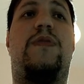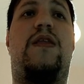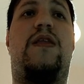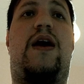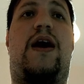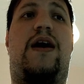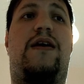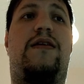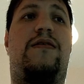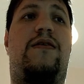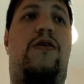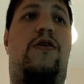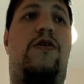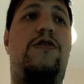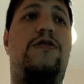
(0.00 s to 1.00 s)
And
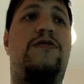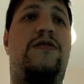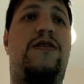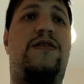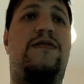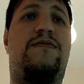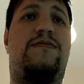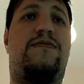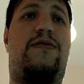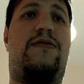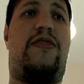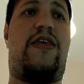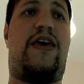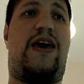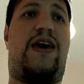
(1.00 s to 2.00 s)
all this
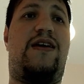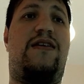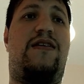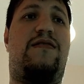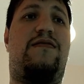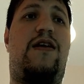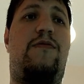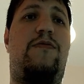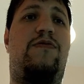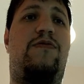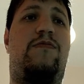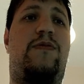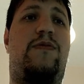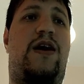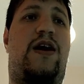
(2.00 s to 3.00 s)
thing is going to
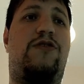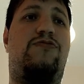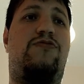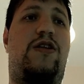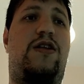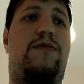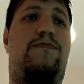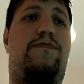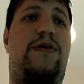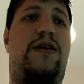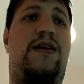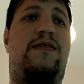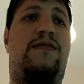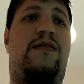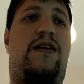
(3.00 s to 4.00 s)
be actually P
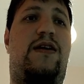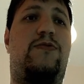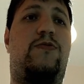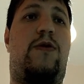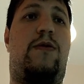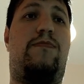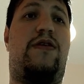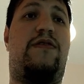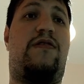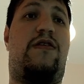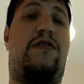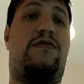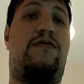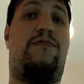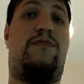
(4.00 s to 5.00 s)
times 1 plus R
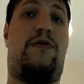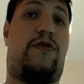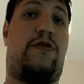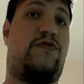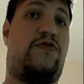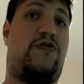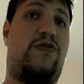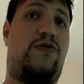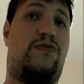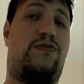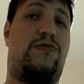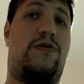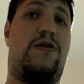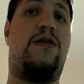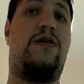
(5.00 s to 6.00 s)
to the power of 2.
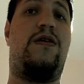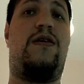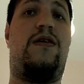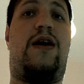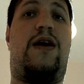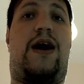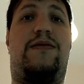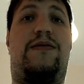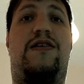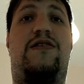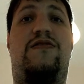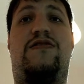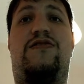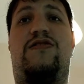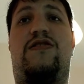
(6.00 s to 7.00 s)
And here
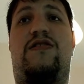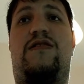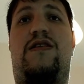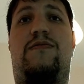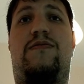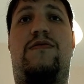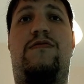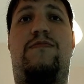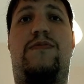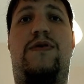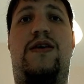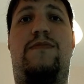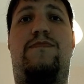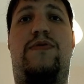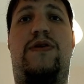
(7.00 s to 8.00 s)
is just going to
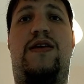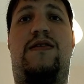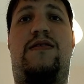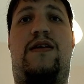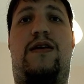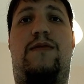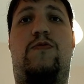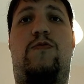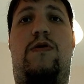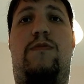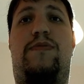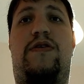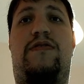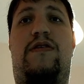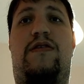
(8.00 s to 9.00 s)
be P times 1
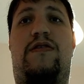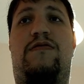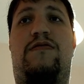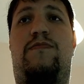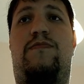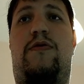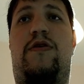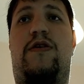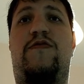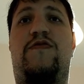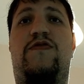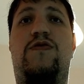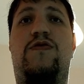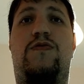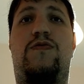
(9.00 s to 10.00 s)
plus R to the power of
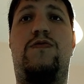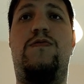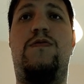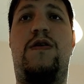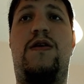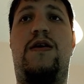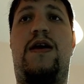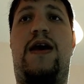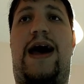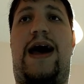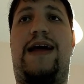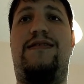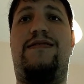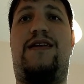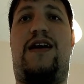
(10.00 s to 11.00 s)
2
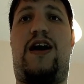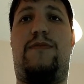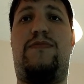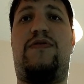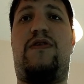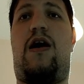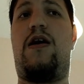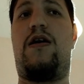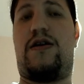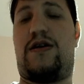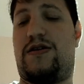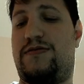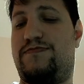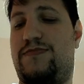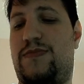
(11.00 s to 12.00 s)
and times
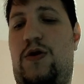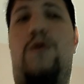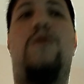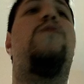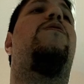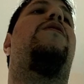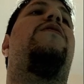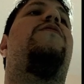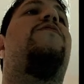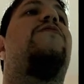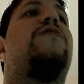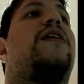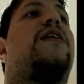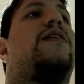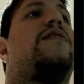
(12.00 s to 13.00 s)
R. Oh, I
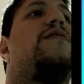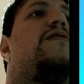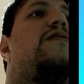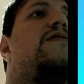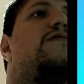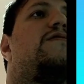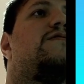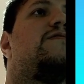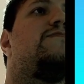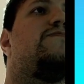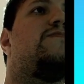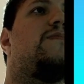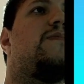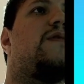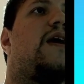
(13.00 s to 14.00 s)
forget here.
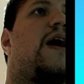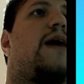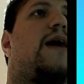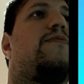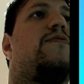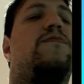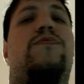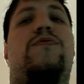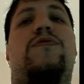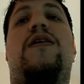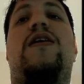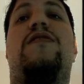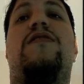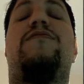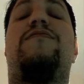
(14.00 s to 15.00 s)
Have to put
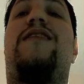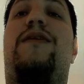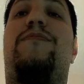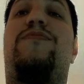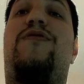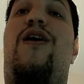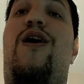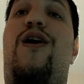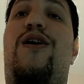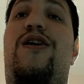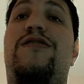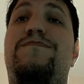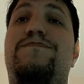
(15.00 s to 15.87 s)
here times R.